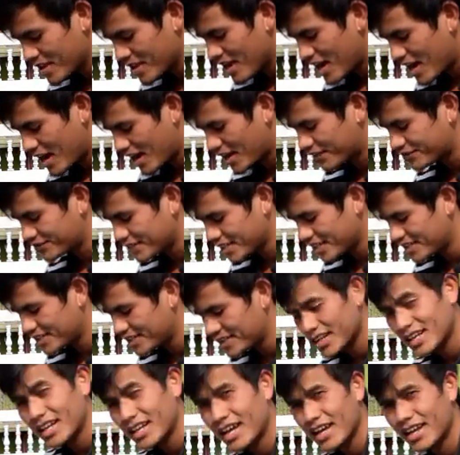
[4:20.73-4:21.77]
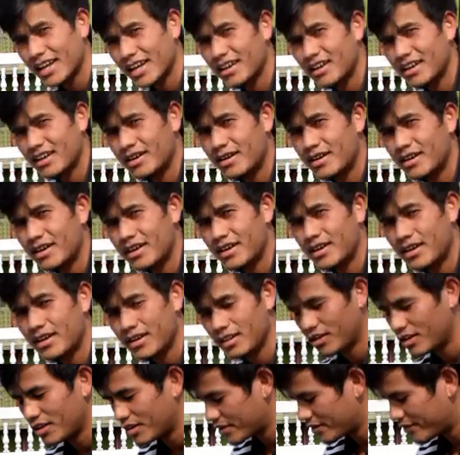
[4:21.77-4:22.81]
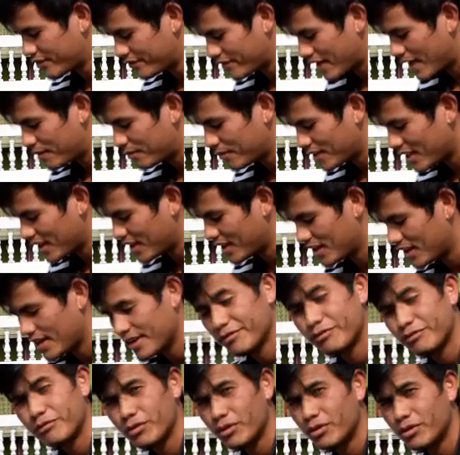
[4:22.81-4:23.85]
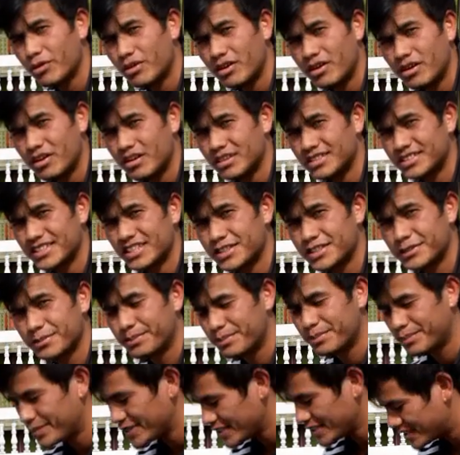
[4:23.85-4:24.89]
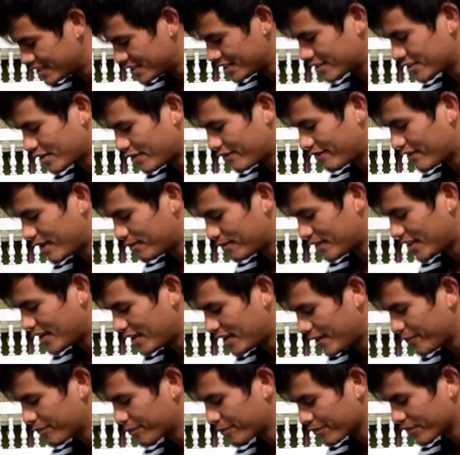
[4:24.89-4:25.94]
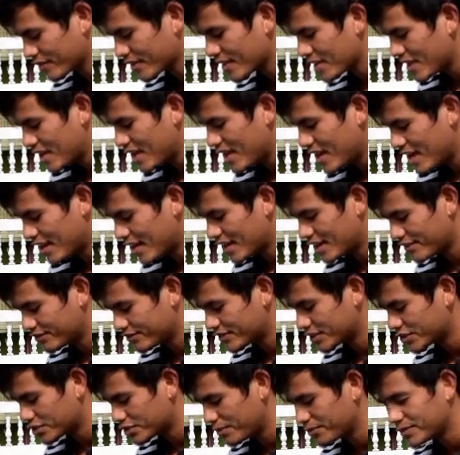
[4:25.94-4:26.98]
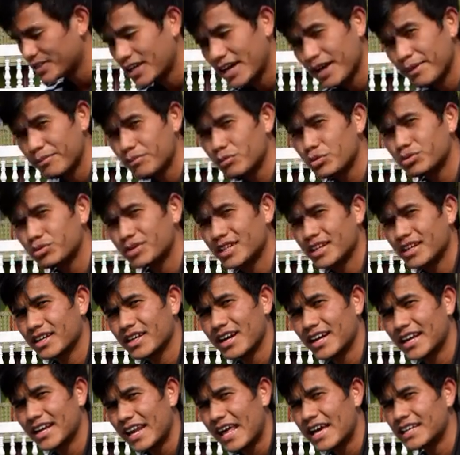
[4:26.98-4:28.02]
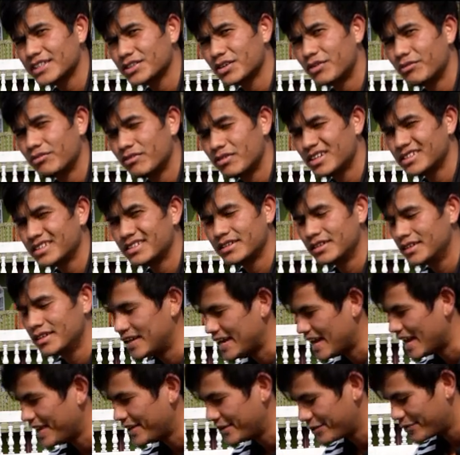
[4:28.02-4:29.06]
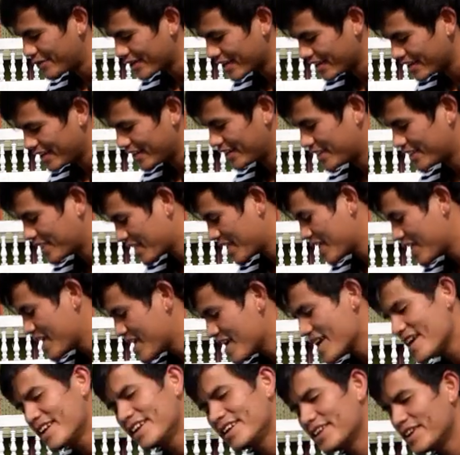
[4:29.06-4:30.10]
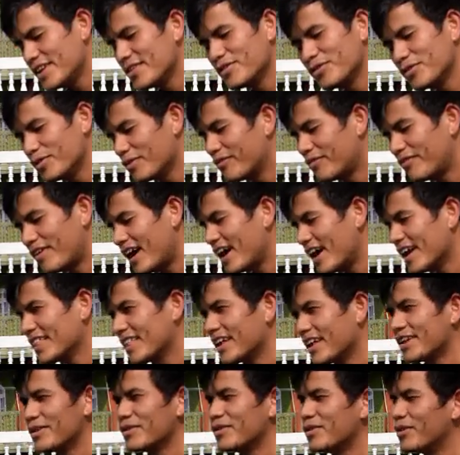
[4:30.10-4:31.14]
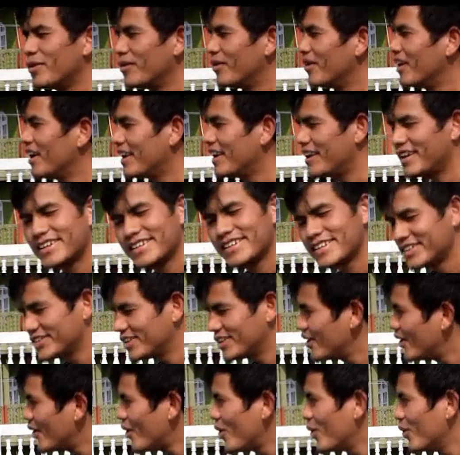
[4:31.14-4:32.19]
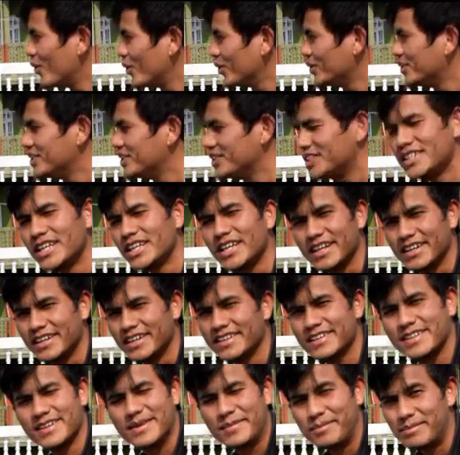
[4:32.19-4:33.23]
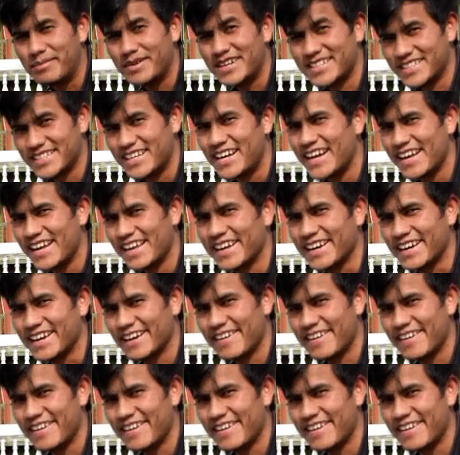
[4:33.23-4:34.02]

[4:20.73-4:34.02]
After eating like a lot of amla, like 4 or 6 pieces of amla, and after some time you take a glass of water and drink it, then you'll find that, oh shit, maza aega.